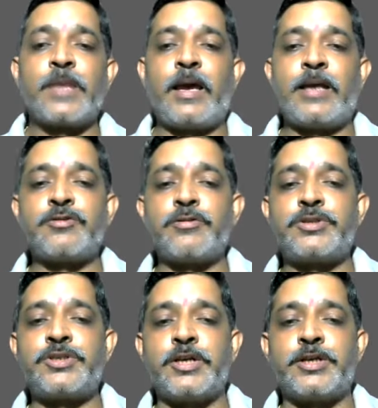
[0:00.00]

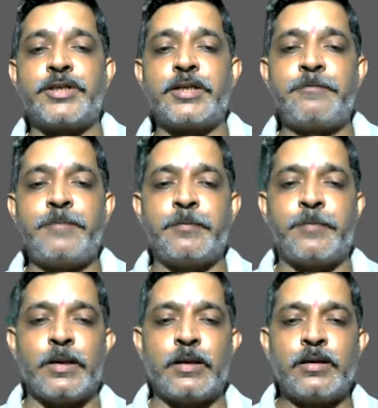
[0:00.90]
associated
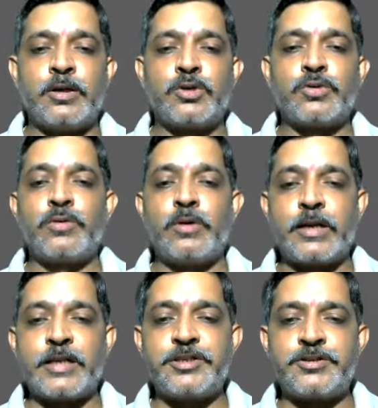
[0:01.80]
people to
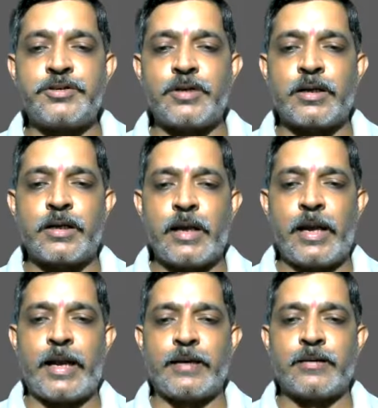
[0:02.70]
register
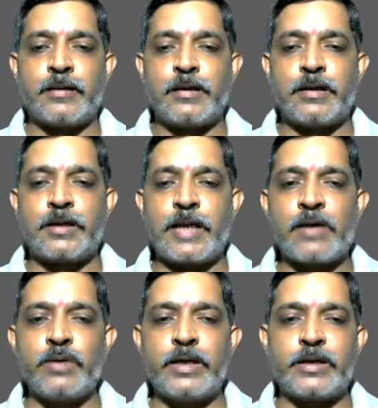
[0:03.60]
and
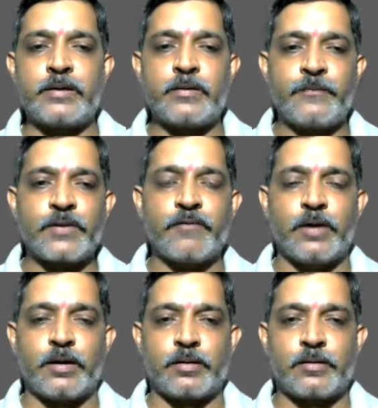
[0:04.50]
regulate
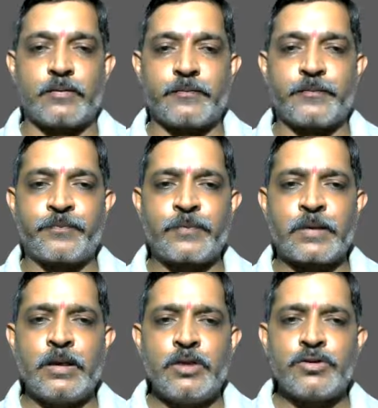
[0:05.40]
work.
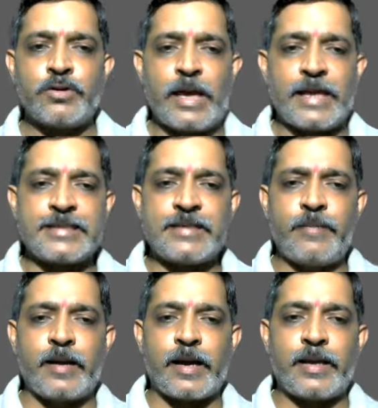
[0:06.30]
So
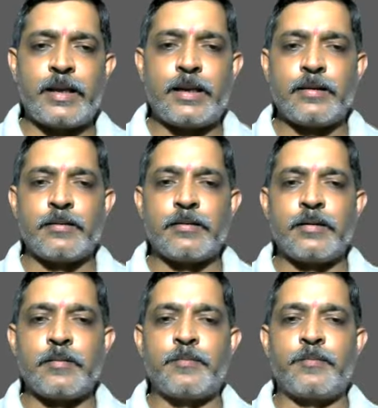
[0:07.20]
SEBI
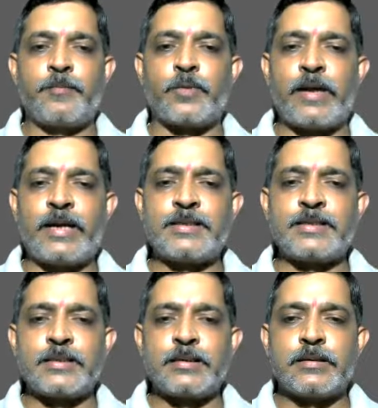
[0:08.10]

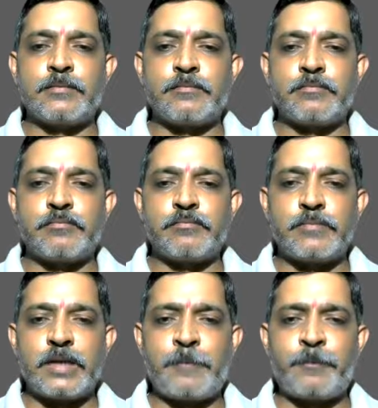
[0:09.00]
provides
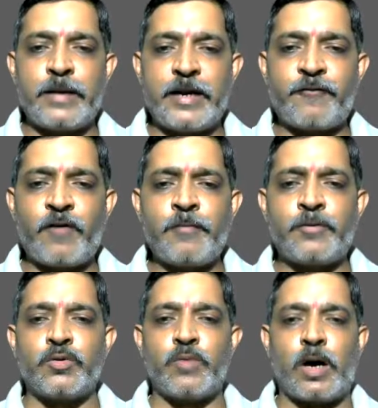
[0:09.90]
a platform
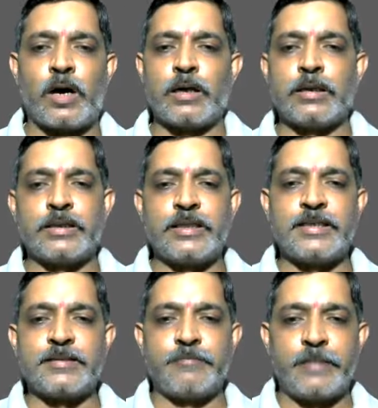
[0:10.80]
to all
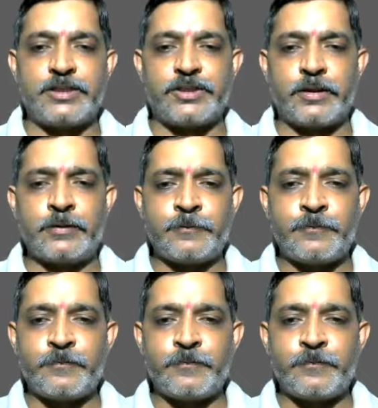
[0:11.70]
these mentioned